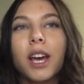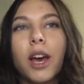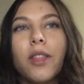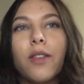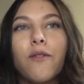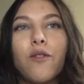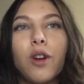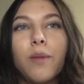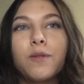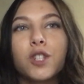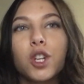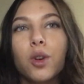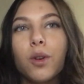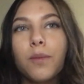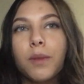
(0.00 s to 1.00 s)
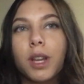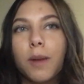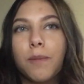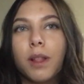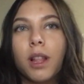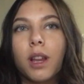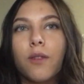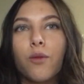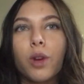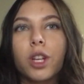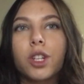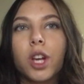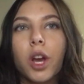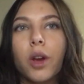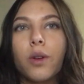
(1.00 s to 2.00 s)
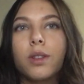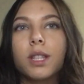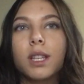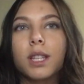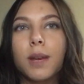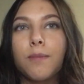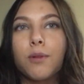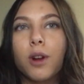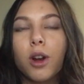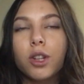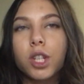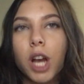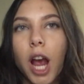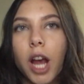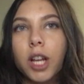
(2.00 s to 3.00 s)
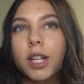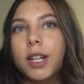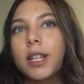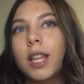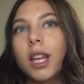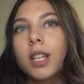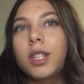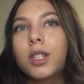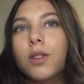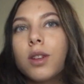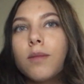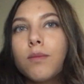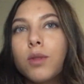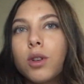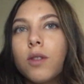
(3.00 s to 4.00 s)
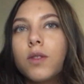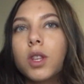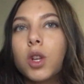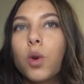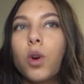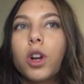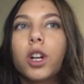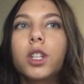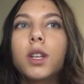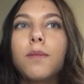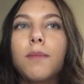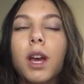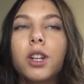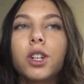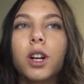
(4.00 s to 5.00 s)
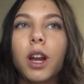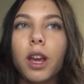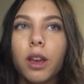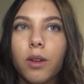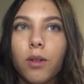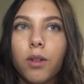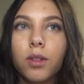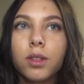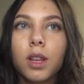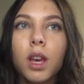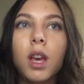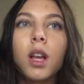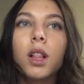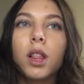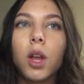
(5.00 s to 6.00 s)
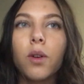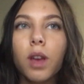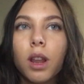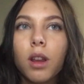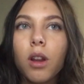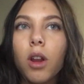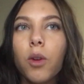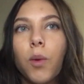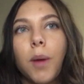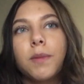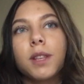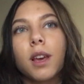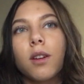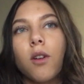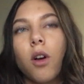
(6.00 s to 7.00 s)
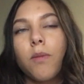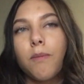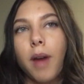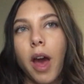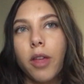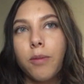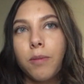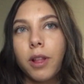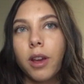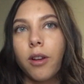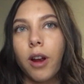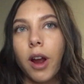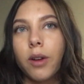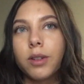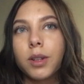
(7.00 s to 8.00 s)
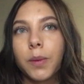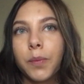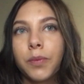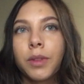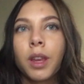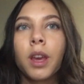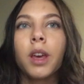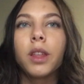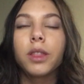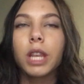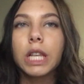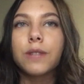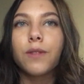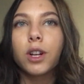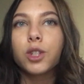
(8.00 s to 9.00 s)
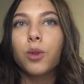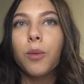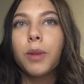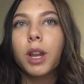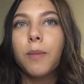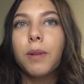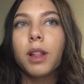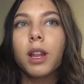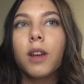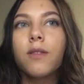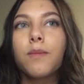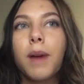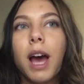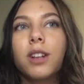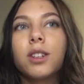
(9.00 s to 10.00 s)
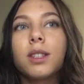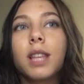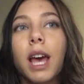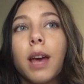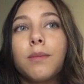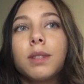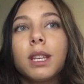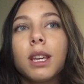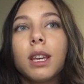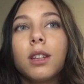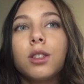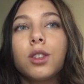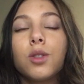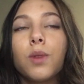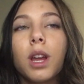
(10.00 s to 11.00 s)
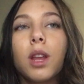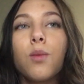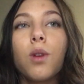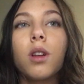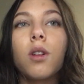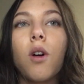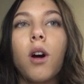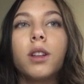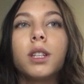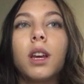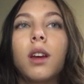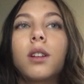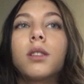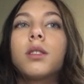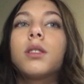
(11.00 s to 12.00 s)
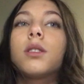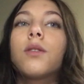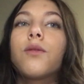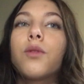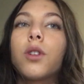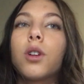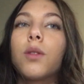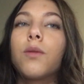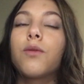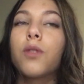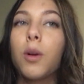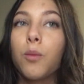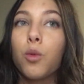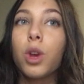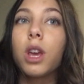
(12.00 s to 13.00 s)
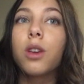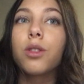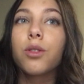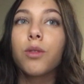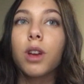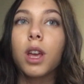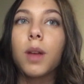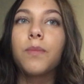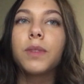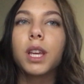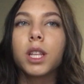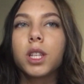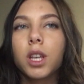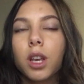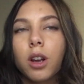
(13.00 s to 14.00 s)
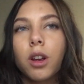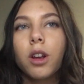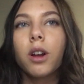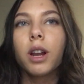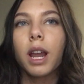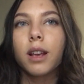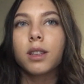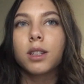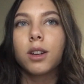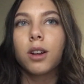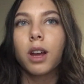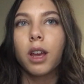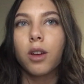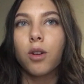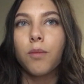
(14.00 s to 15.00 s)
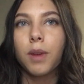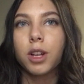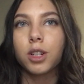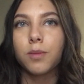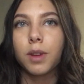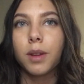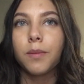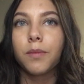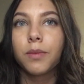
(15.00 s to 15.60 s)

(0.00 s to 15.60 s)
the virtual manipulative we chose is a protractor that a student moves in order to measure angles, located on a website called Math Playground. This virtual manipulative matches the MTE 281 content from week 3 interior and exterior angle measurement.